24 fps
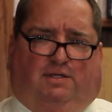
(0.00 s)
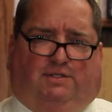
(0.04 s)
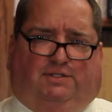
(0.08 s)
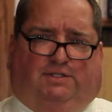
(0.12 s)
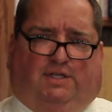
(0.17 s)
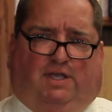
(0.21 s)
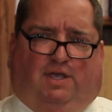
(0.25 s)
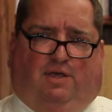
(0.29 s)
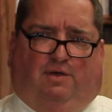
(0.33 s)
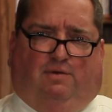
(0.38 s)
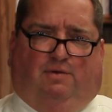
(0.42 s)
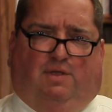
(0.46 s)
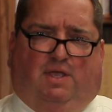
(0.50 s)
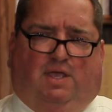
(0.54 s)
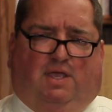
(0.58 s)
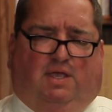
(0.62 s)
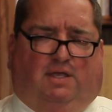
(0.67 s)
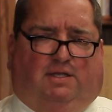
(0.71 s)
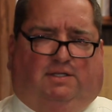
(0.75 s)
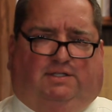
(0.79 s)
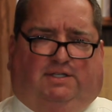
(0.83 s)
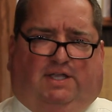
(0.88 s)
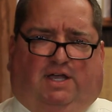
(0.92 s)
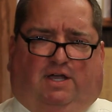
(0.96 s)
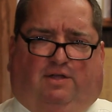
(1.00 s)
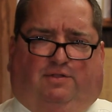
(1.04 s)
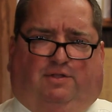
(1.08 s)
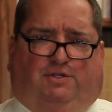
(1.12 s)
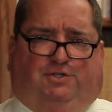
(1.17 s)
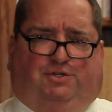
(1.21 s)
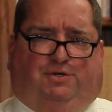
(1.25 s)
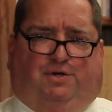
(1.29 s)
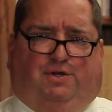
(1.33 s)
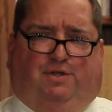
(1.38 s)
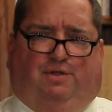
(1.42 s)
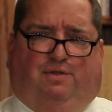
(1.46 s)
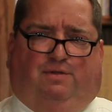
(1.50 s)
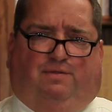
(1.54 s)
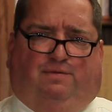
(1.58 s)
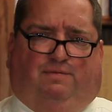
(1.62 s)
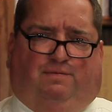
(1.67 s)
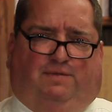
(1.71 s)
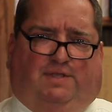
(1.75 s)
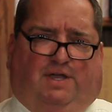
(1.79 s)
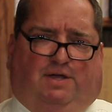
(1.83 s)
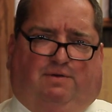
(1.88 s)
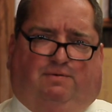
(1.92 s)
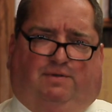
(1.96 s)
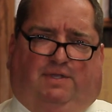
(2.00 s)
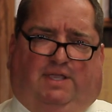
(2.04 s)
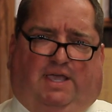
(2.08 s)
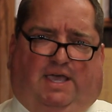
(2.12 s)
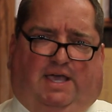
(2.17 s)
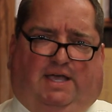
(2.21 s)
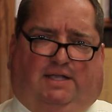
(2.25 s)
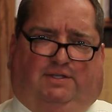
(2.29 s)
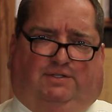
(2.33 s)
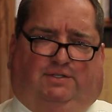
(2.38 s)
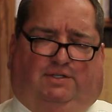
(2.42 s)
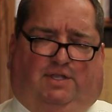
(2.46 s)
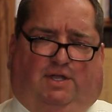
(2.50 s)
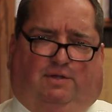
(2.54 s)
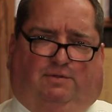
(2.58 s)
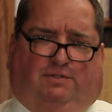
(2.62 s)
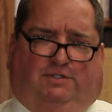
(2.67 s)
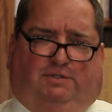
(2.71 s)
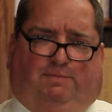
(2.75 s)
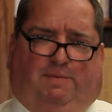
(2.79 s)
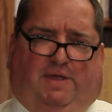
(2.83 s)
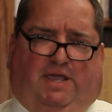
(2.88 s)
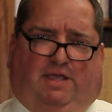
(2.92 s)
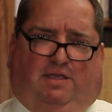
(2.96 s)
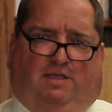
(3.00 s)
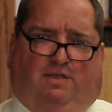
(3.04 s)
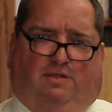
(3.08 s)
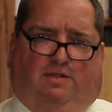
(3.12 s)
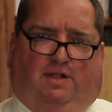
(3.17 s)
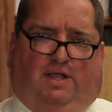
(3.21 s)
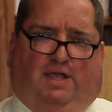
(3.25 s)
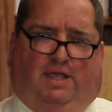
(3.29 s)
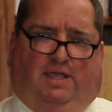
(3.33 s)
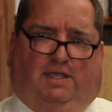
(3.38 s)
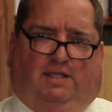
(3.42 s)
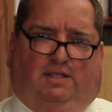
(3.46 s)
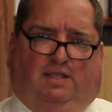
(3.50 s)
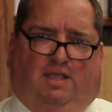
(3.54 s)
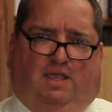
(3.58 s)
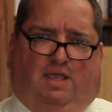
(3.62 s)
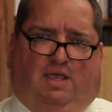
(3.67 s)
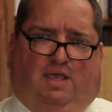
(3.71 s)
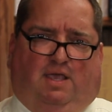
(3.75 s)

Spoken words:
So tell the truth, don't guess, don't speculate,